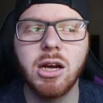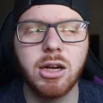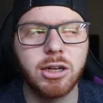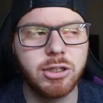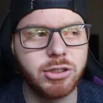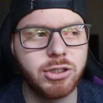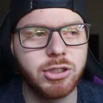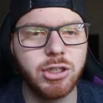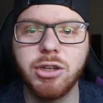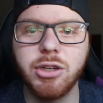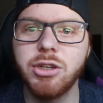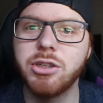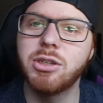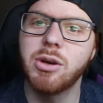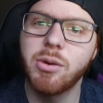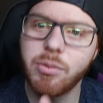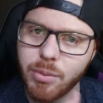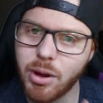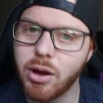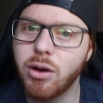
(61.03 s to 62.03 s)
I'll you
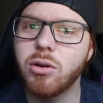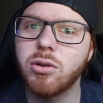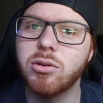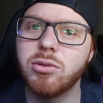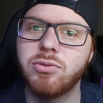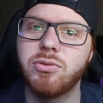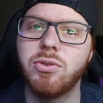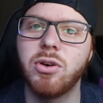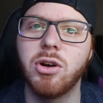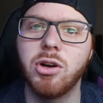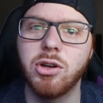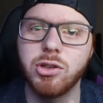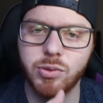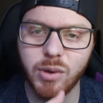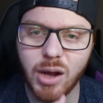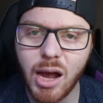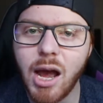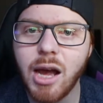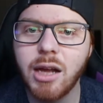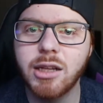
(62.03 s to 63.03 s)
some of my old photos
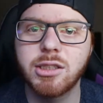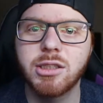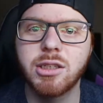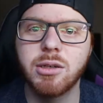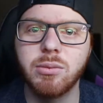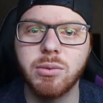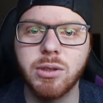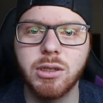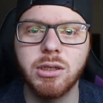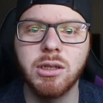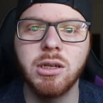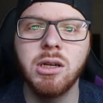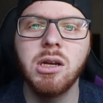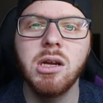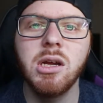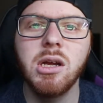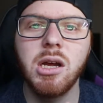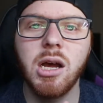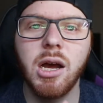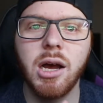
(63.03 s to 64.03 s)
where I had someone
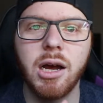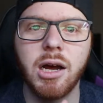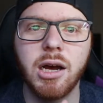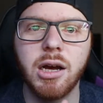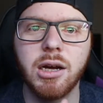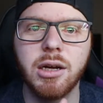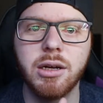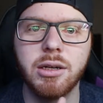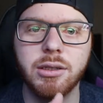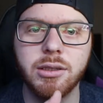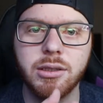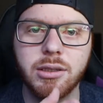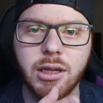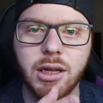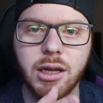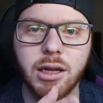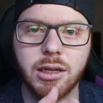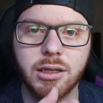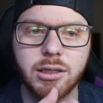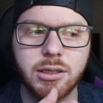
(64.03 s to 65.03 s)

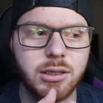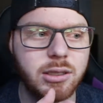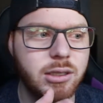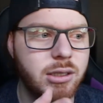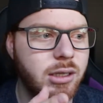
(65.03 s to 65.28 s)
that